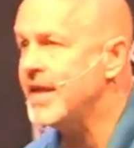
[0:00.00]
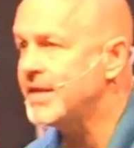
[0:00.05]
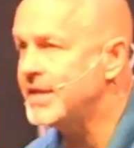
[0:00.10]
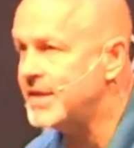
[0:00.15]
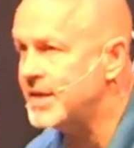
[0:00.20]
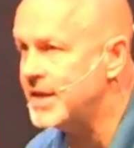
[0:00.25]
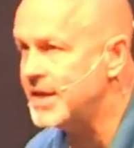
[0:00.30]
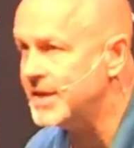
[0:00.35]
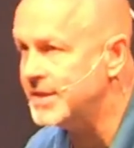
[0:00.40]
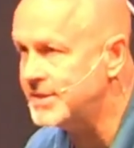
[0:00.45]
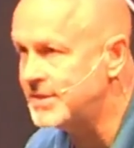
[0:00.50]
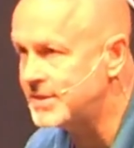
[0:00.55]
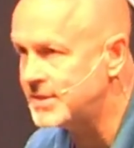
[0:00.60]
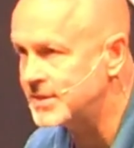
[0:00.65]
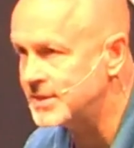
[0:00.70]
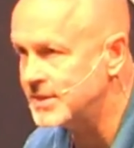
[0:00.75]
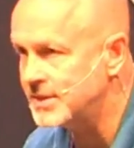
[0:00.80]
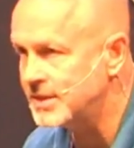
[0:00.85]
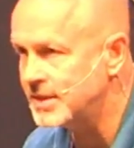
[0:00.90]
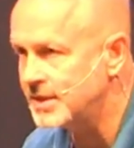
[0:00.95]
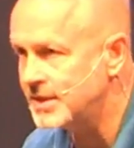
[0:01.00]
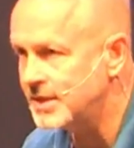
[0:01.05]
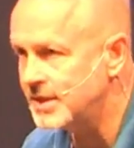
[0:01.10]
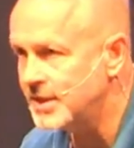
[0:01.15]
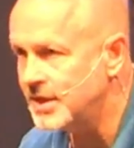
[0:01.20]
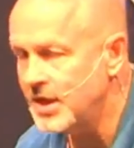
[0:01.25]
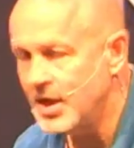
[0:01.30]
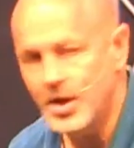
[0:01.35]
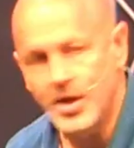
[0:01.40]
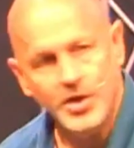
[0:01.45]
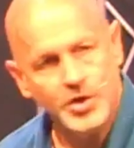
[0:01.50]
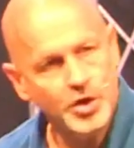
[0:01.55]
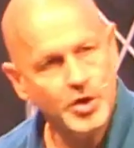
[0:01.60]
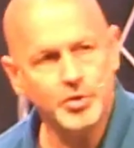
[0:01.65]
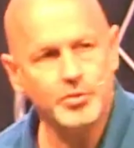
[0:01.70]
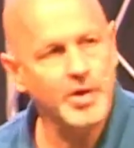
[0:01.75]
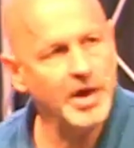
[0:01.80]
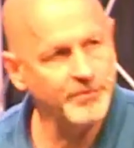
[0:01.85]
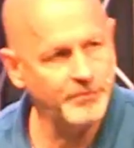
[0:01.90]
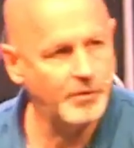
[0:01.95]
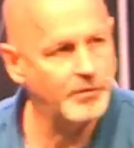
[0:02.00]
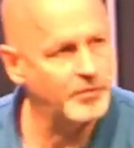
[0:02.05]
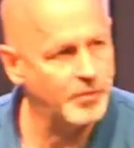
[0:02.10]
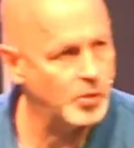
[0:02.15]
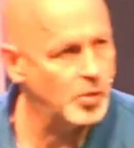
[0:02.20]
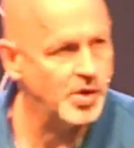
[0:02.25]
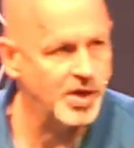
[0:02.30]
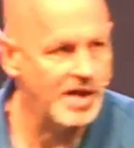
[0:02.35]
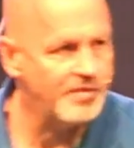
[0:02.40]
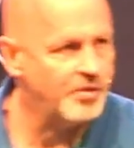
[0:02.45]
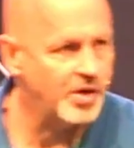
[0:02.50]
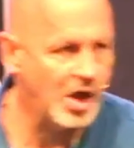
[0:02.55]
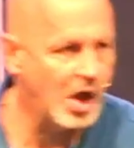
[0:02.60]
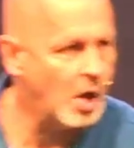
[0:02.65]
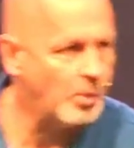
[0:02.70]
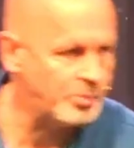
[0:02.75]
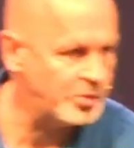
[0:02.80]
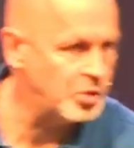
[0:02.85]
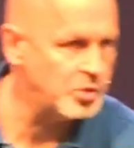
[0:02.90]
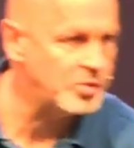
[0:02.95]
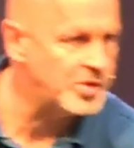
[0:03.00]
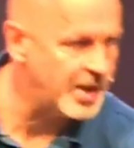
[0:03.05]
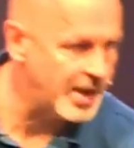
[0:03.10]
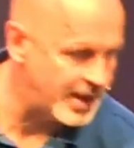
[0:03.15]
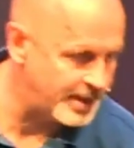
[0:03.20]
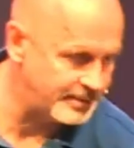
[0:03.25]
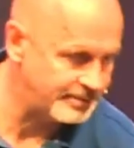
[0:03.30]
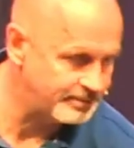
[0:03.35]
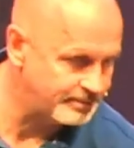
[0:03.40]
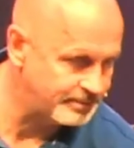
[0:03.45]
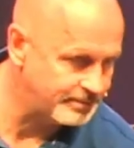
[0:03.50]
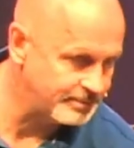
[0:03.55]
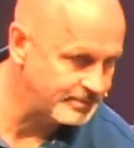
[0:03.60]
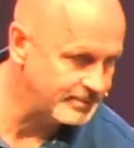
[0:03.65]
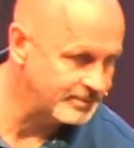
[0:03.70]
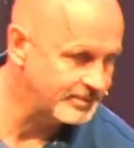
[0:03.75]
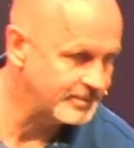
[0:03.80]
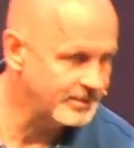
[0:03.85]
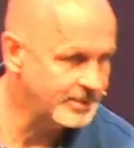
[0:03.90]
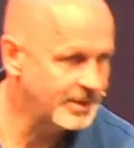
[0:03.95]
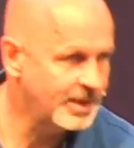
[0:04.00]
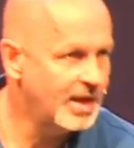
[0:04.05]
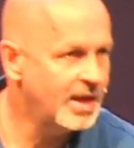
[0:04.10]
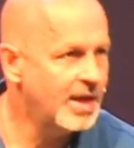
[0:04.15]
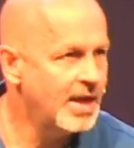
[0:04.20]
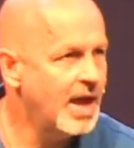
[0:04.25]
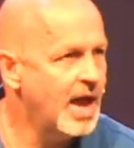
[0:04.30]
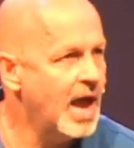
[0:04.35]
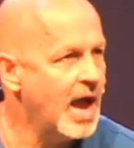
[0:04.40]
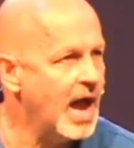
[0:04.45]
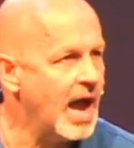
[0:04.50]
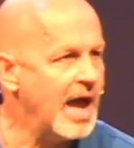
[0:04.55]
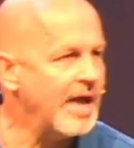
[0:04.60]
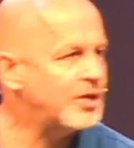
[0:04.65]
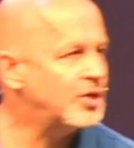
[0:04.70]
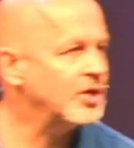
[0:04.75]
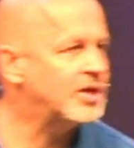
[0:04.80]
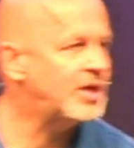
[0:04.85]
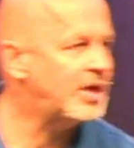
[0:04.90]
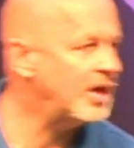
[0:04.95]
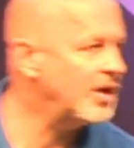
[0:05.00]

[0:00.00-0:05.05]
8 kids, you're grateful for whatever help you get. I could